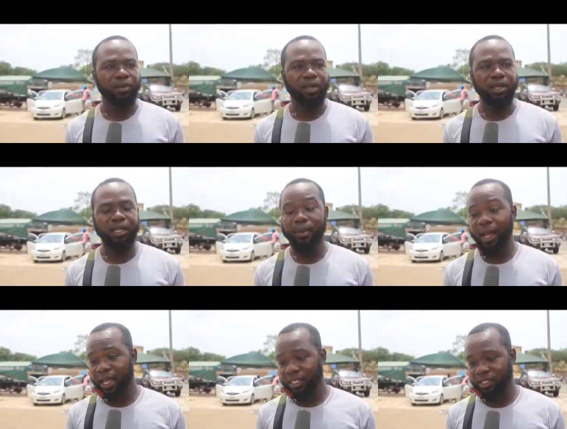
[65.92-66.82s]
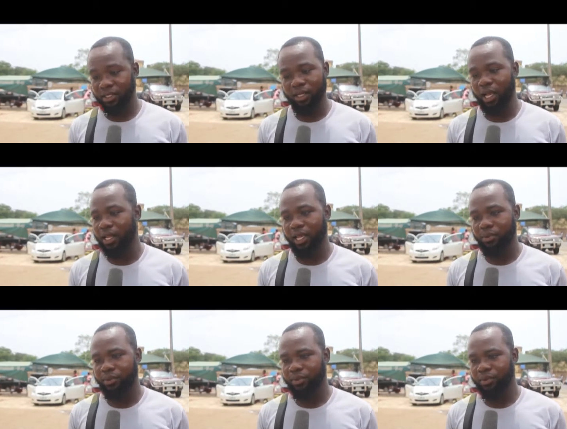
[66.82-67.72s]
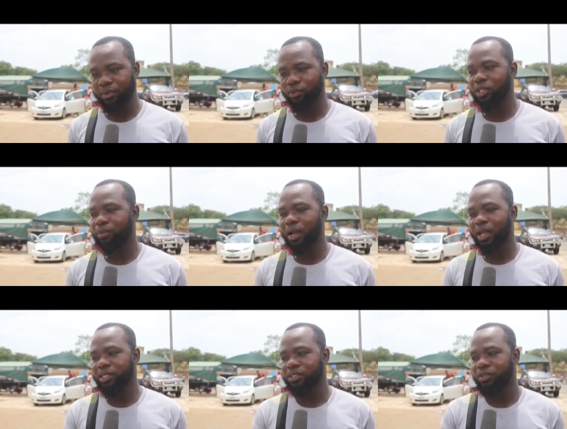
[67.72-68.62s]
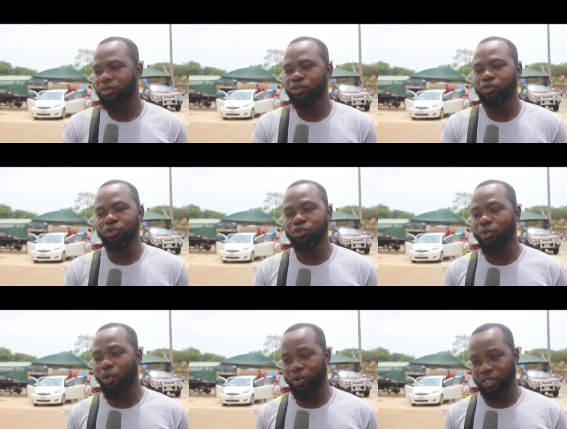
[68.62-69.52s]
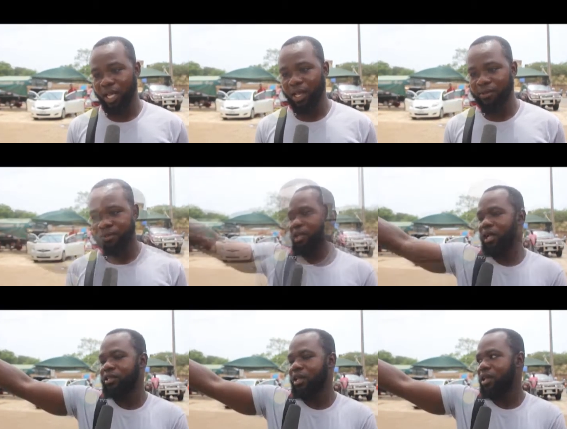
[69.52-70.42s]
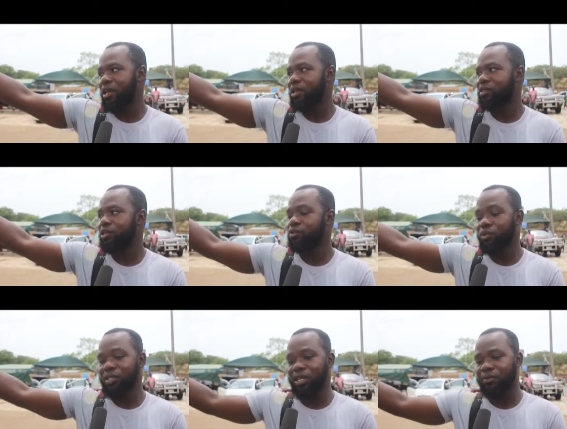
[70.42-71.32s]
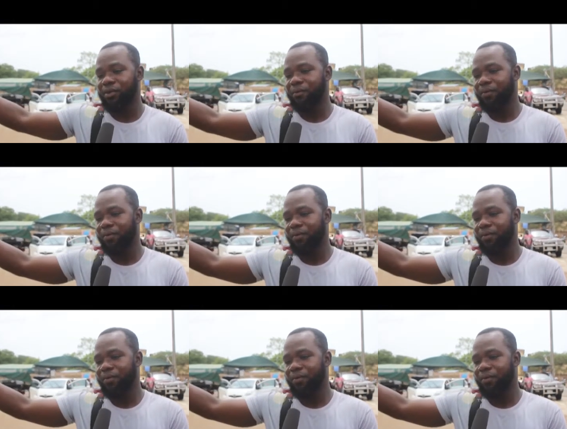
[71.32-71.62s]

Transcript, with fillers: Uh, the bucket can't help. With the bucket, you use more water, like uh, the two oh seven.